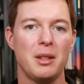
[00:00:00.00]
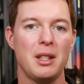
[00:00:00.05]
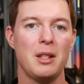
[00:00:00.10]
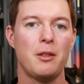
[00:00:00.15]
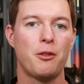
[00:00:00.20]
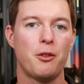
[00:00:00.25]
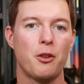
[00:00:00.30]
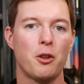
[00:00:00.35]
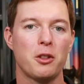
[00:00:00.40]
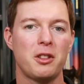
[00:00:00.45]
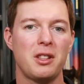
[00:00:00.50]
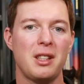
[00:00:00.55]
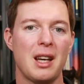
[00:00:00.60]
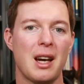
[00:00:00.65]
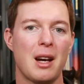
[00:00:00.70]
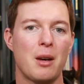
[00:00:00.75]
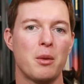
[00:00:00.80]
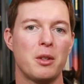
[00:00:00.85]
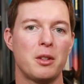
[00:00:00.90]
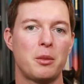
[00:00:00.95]
you'll need 40
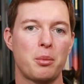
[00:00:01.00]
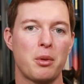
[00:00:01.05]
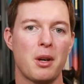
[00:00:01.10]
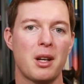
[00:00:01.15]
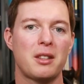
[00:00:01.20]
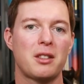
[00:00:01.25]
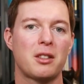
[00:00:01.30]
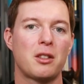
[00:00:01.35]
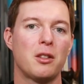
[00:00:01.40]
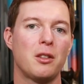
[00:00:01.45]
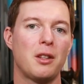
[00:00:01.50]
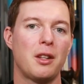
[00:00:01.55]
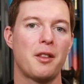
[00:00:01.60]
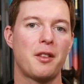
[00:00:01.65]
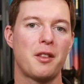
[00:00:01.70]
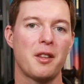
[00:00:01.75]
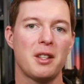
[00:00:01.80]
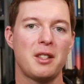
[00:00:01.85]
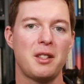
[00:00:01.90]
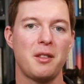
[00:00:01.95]
hours practical
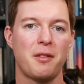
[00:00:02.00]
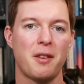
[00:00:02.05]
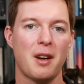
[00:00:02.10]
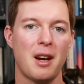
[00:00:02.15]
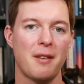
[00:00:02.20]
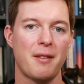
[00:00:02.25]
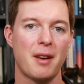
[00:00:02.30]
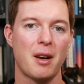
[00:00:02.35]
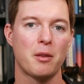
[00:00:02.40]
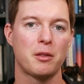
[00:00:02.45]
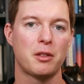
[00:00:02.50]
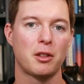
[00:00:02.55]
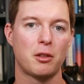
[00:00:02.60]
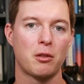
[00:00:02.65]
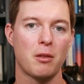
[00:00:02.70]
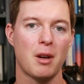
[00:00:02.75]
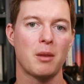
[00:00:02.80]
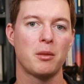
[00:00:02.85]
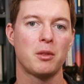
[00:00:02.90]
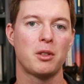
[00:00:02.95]
and 35 hours of
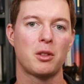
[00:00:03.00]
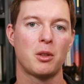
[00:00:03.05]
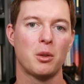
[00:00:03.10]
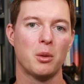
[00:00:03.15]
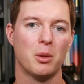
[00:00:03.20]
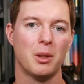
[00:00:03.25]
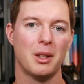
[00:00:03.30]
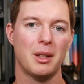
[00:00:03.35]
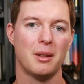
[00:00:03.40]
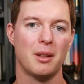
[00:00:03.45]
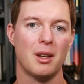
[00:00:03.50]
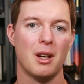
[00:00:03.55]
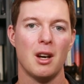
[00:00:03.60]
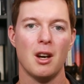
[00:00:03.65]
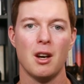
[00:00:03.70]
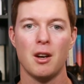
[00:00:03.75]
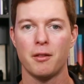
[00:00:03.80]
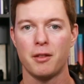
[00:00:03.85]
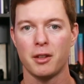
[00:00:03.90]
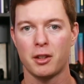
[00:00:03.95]
ground schooling.
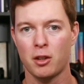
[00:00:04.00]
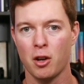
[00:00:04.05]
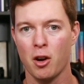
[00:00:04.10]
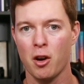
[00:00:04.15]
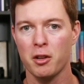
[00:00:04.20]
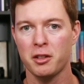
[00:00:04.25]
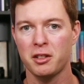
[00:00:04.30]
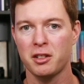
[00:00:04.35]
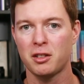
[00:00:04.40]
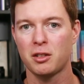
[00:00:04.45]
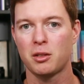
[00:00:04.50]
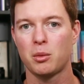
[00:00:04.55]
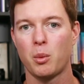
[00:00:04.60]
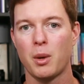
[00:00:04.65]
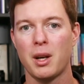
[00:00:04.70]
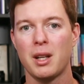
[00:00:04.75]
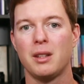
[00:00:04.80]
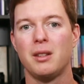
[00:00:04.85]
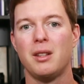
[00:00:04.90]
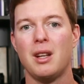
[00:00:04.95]
For costs,
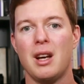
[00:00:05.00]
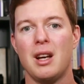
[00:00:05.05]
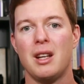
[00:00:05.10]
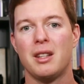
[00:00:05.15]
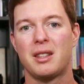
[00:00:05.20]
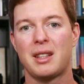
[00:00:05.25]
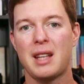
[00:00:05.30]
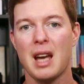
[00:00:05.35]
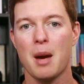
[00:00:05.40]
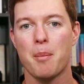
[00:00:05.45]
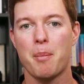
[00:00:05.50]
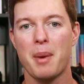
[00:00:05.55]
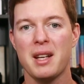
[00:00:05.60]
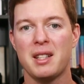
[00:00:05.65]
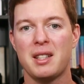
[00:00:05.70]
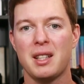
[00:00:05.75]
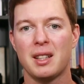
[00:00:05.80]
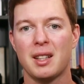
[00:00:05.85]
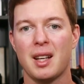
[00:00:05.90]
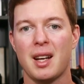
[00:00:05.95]
well, to get a
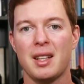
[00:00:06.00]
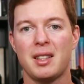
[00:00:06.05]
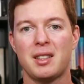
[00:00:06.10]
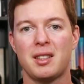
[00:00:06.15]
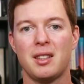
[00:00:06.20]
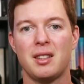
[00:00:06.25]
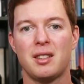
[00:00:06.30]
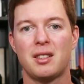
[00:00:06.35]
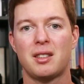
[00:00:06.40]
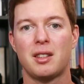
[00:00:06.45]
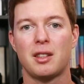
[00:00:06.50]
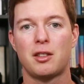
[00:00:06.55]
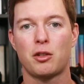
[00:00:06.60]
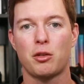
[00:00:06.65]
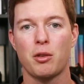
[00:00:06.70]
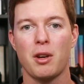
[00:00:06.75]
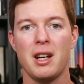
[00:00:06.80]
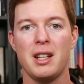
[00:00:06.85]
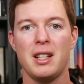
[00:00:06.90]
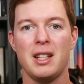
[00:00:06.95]
basic license, the
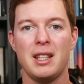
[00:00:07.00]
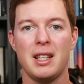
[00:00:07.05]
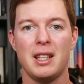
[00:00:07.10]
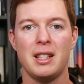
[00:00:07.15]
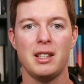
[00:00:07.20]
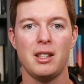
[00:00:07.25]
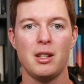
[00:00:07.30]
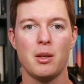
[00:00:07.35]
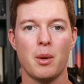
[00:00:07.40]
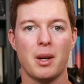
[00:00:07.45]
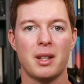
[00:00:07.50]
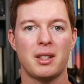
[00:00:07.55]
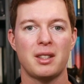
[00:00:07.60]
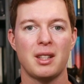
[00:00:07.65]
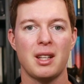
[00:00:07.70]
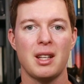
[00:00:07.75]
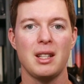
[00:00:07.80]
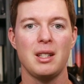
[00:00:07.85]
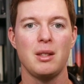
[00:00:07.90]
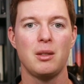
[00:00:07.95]
training in the
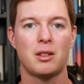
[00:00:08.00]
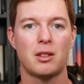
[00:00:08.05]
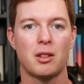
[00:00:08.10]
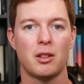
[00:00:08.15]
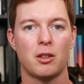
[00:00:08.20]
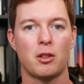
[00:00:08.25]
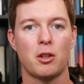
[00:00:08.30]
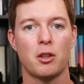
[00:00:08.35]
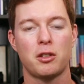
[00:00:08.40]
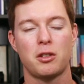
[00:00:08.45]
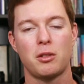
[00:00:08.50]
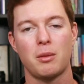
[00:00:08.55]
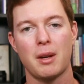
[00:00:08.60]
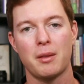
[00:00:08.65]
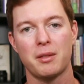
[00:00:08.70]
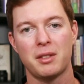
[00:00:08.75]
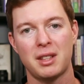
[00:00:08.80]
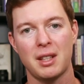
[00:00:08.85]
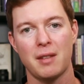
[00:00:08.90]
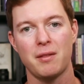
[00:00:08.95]
USA is going to cost
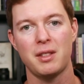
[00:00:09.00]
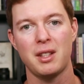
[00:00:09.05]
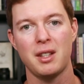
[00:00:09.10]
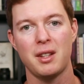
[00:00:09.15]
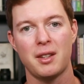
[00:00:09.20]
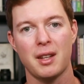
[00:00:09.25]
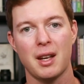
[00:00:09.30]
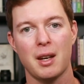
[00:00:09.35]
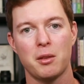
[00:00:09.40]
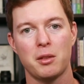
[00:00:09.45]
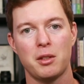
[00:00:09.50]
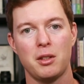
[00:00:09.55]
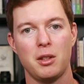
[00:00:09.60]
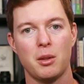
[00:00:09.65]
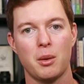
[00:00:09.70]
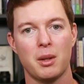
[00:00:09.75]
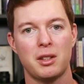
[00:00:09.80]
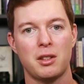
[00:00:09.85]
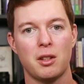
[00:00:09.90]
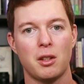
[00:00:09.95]
around 17,000
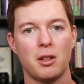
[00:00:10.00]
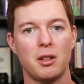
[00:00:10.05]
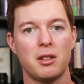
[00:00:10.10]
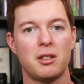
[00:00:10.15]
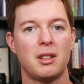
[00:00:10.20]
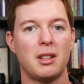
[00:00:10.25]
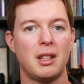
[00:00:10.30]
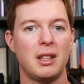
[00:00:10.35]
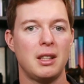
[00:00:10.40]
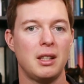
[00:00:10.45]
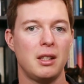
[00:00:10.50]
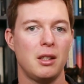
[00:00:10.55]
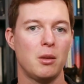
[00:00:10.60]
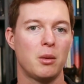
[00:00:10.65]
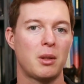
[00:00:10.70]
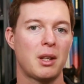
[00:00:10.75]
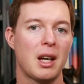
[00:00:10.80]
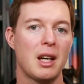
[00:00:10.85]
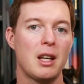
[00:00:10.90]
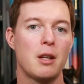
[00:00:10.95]
US dollars, and in the
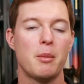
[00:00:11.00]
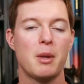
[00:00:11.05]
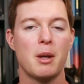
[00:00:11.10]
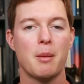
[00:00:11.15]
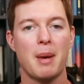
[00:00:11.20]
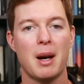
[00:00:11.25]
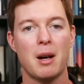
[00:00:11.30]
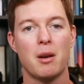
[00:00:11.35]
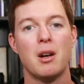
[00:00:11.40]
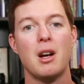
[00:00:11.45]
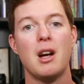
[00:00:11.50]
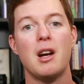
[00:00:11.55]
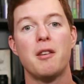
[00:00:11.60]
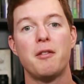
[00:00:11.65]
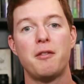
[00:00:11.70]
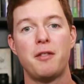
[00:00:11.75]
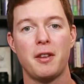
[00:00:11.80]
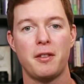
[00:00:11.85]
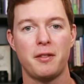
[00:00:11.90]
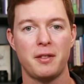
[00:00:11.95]
UK, it'd be about
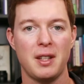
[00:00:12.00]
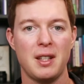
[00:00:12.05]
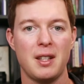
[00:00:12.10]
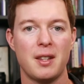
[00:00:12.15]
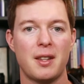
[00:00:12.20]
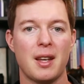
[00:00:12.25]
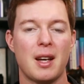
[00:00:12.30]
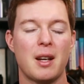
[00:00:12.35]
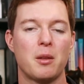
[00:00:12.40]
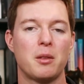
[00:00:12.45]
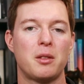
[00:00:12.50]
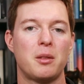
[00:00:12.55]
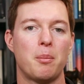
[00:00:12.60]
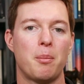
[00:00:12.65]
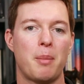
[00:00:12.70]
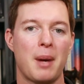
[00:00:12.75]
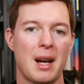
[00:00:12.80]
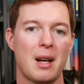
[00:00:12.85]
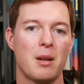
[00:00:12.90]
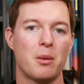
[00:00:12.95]

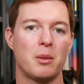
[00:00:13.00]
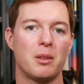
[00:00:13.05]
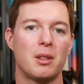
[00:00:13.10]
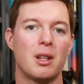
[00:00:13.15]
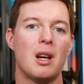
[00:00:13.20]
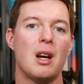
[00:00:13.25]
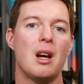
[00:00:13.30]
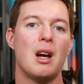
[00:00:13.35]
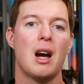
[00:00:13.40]
15,000 pound.